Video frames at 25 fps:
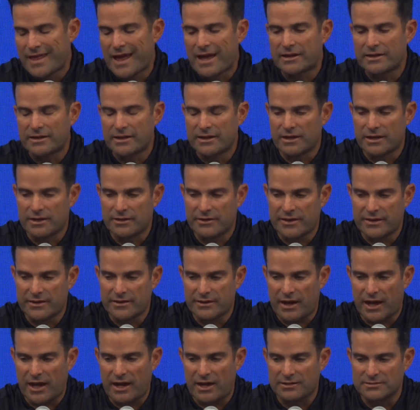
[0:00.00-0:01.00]
That's
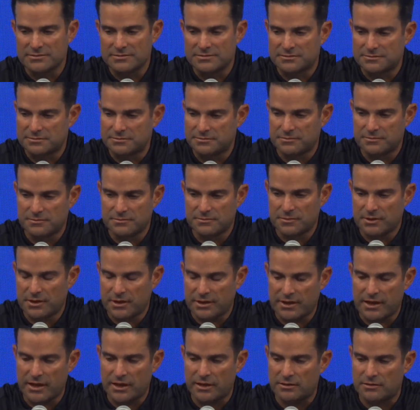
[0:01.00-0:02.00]
why
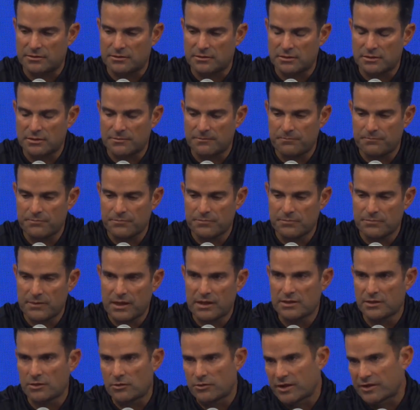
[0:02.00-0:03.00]
I mentioned
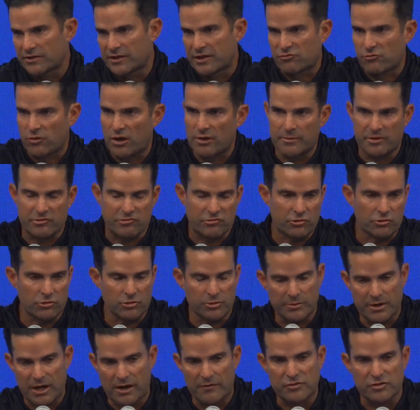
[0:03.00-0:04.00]
earlier.
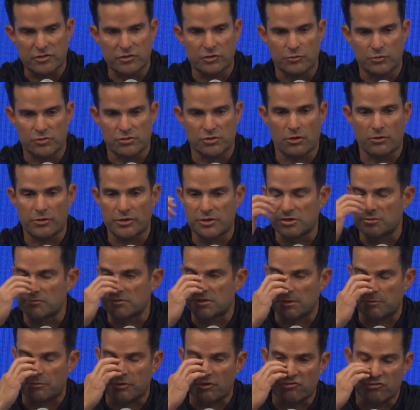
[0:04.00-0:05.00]
I mean, obviously there was already some
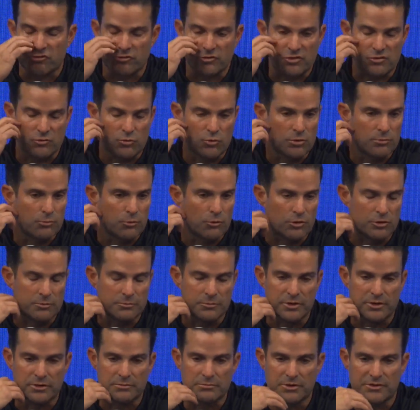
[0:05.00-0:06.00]
separation on the scoreboard,
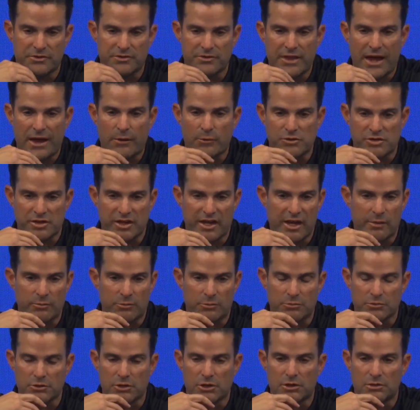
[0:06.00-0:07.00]
but that was a
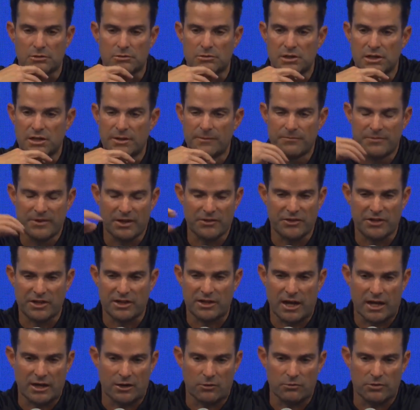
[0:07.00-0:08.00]
hammer blow. I think
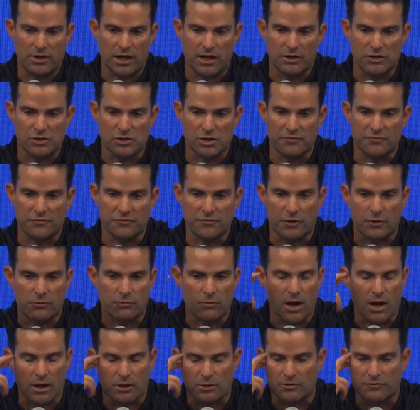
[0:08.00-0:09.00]
it kind of got us off of our
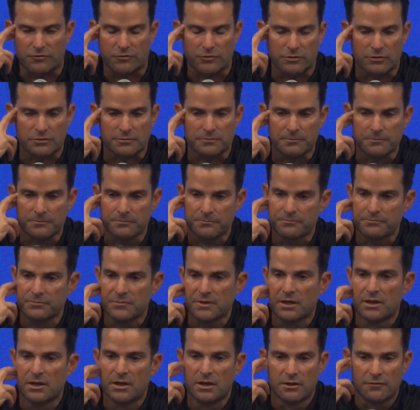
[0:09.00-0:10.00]
rocker for
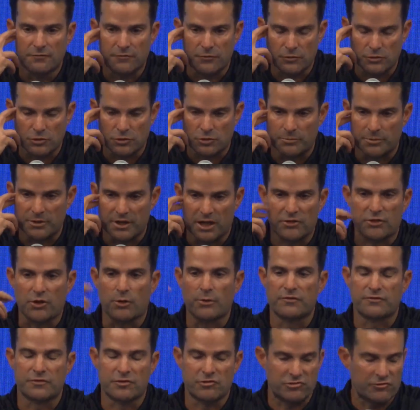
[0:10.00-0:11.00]
a little bit. I
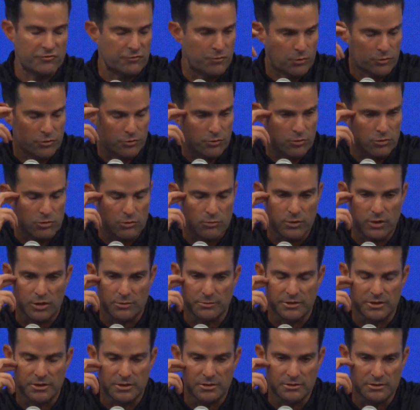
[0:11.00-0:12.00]
thought we finished the fourth quarter well,
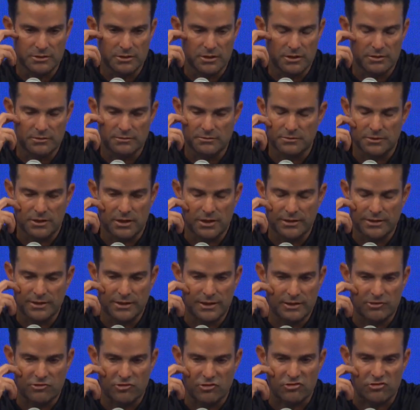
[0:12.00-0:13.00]
but
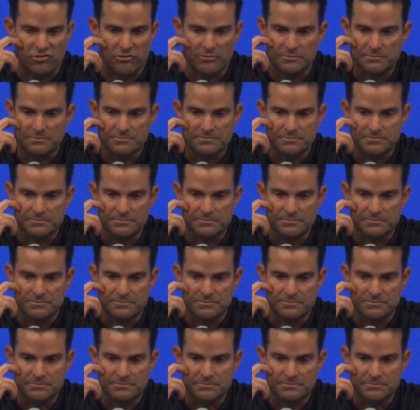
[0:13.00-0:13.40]
it just